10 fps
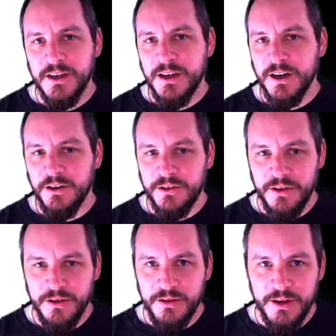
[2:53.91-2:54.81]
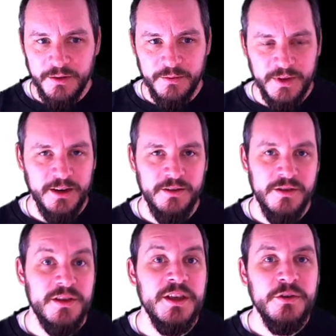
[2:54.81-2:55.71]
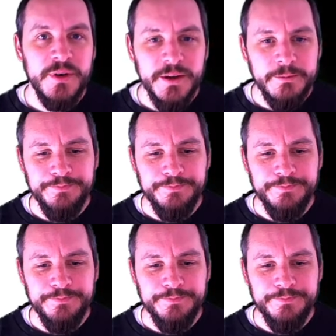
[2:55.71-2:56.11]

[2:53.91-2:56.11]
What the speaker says: in theory.